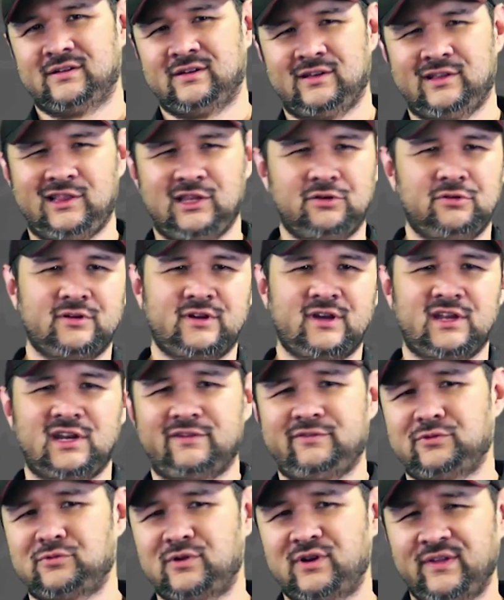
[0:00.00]
Hello again,
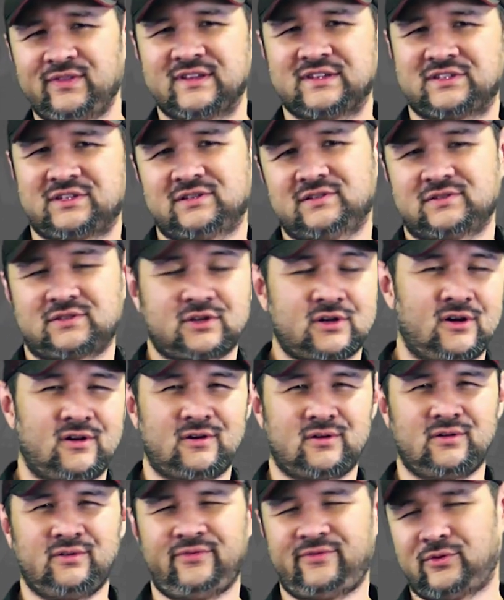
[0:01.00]
everyone. This is
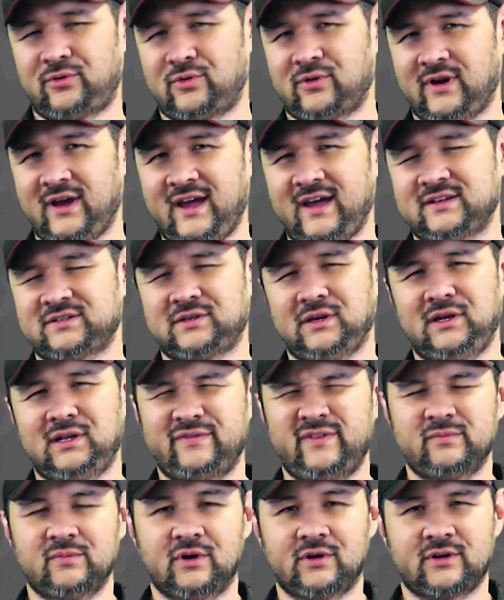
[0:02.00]
Carl for Ask
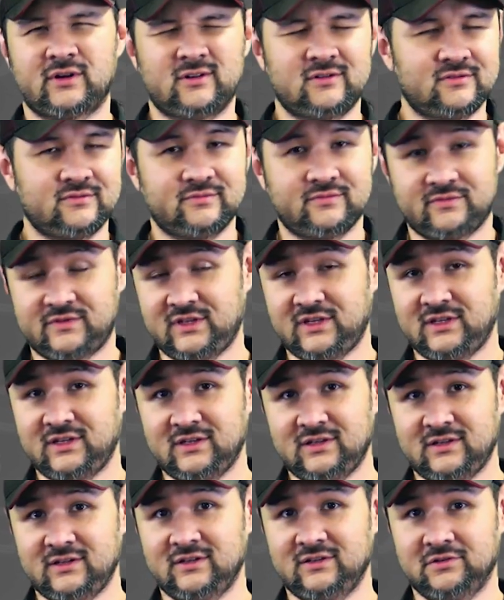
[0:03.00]
ADVMoto,
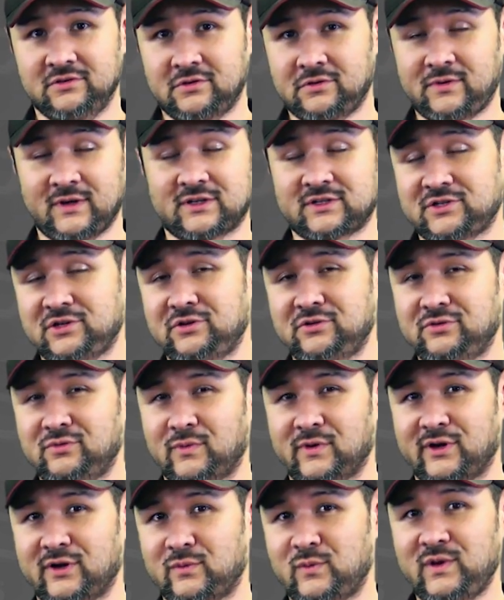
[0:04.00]
the quick show
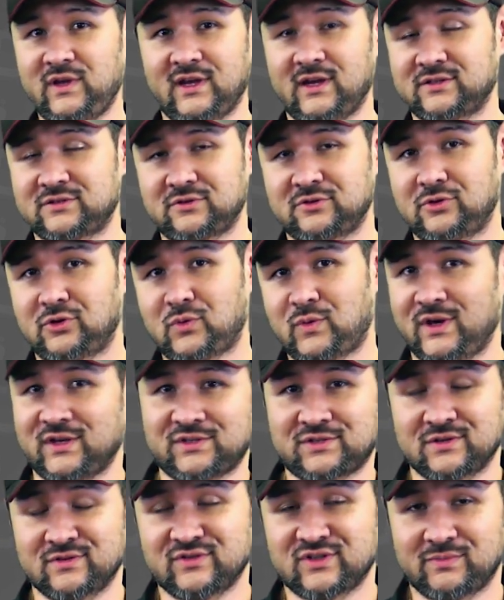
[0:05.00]
where we answer your
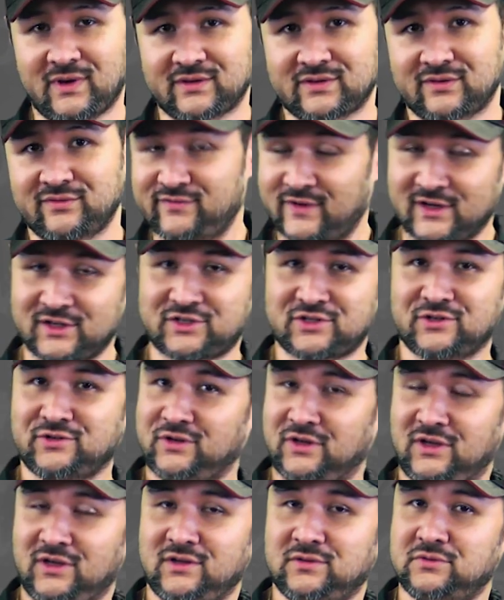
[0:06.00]
questions about adventure
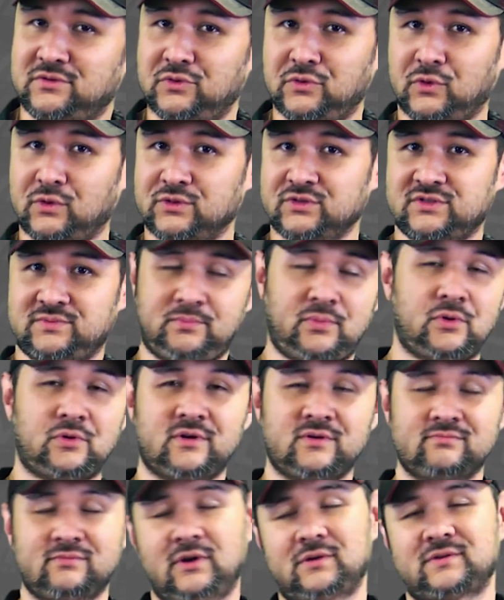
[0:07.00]
and dual
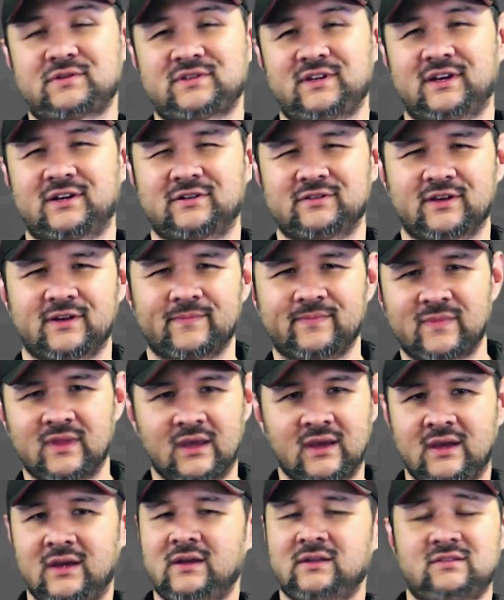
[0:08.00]
sport motorcycling.
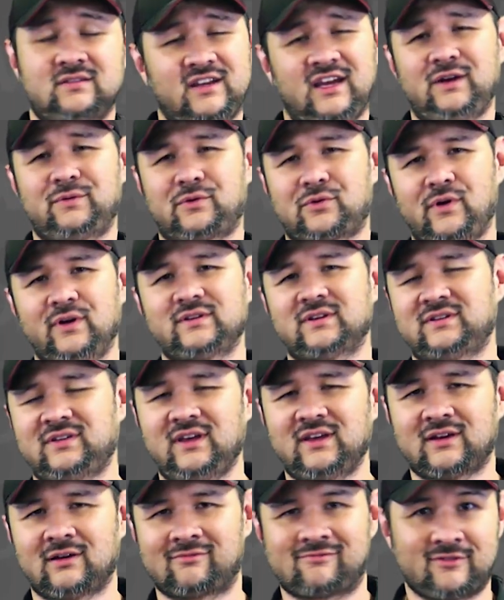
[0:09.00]
Today we're going to
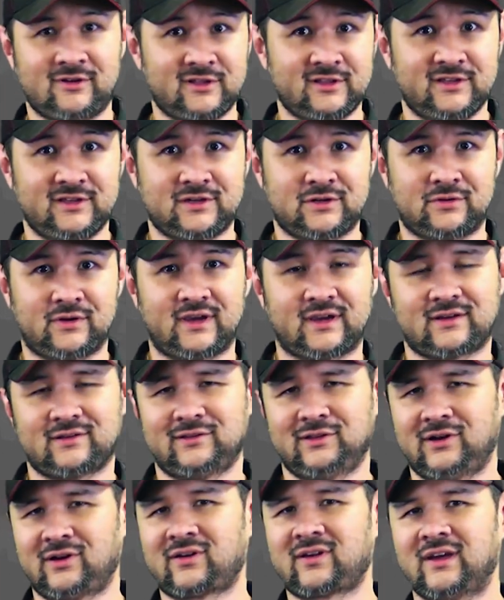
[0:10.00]
take a really quick
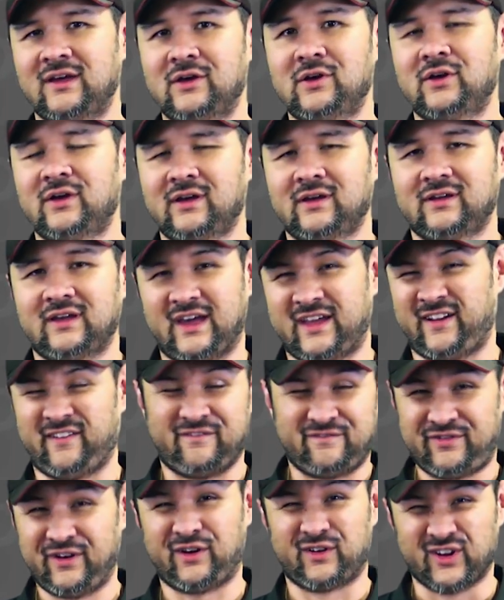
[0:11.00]
look at a
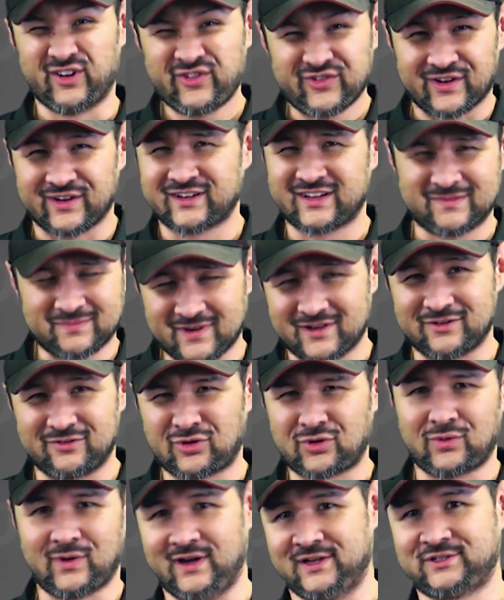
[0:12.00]
very
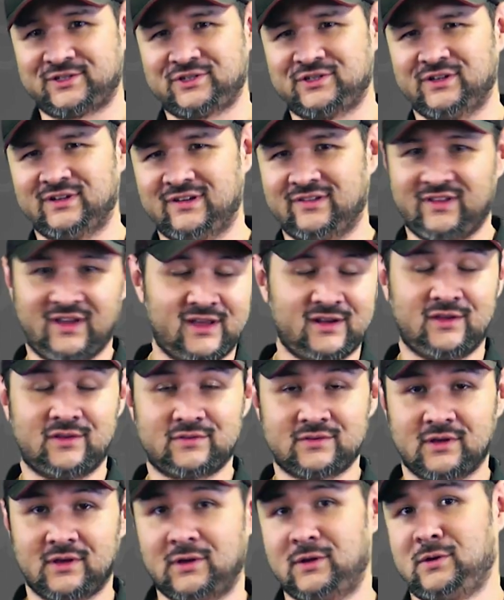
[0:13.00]
fundamental question, and that
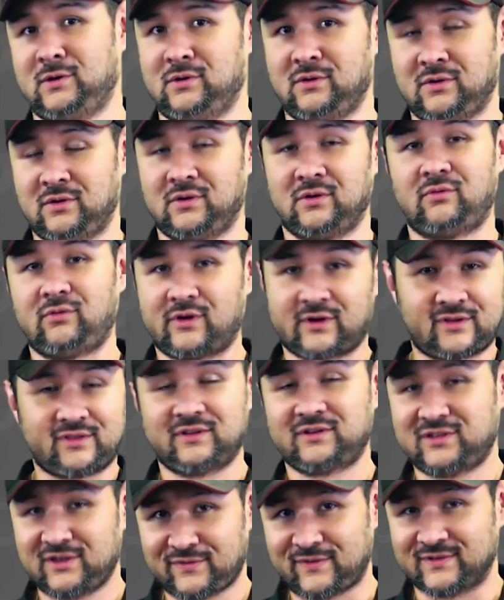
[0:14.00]
is, what are
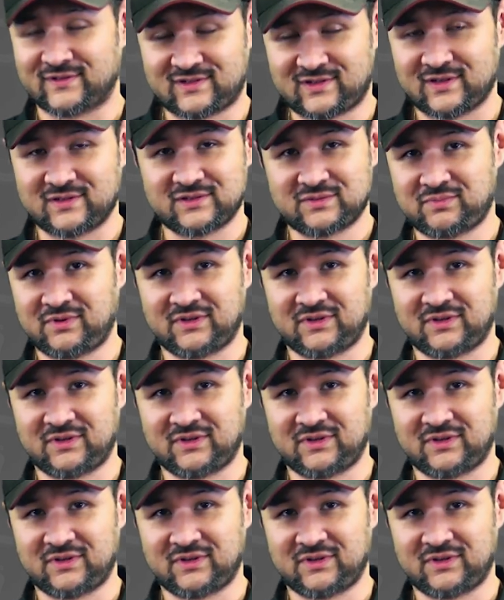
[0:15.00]
the differences